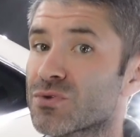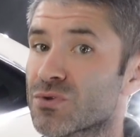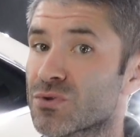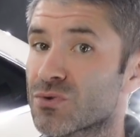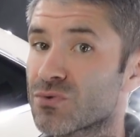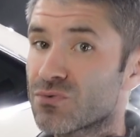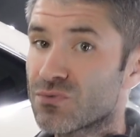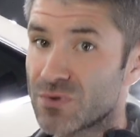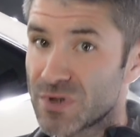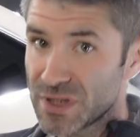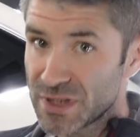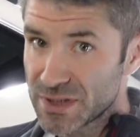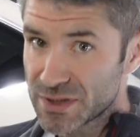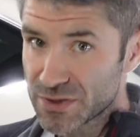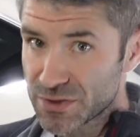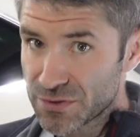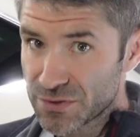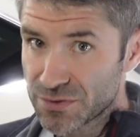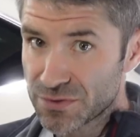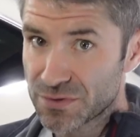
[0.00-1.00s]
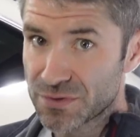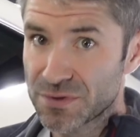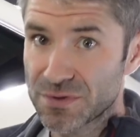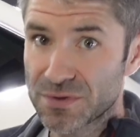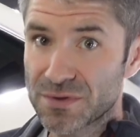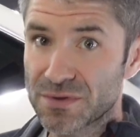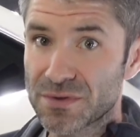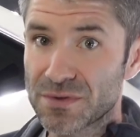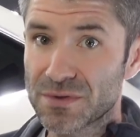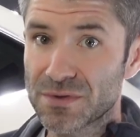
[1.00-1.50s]
The reason
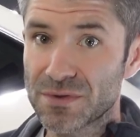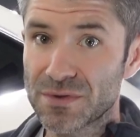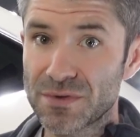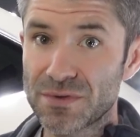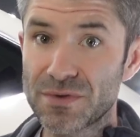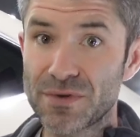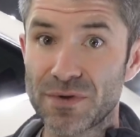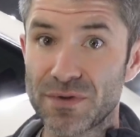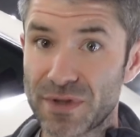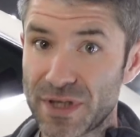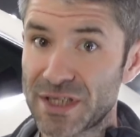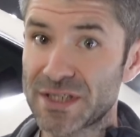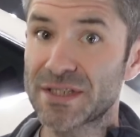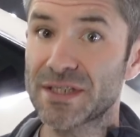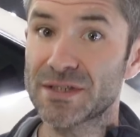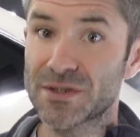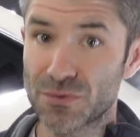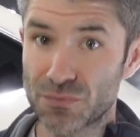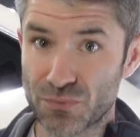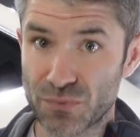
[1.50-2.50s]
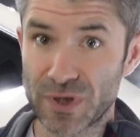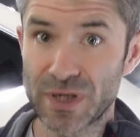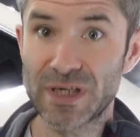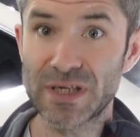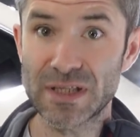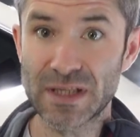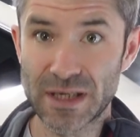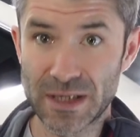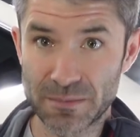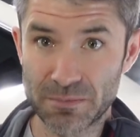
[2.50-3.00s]
that this is a
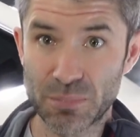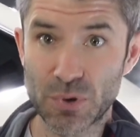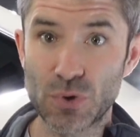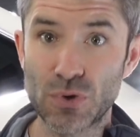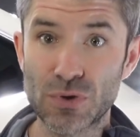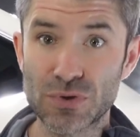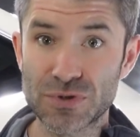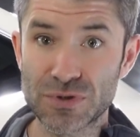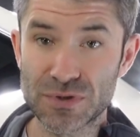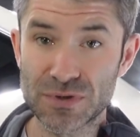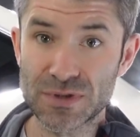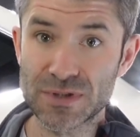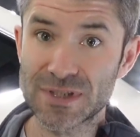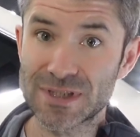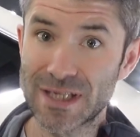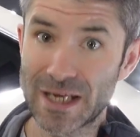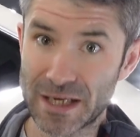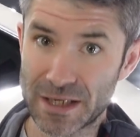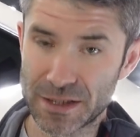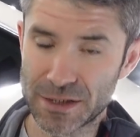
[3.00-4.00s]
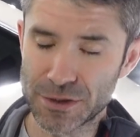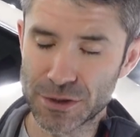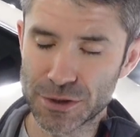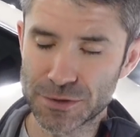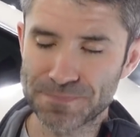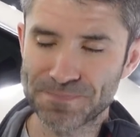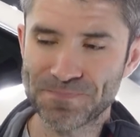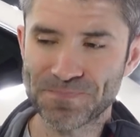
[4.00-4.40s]
really important stage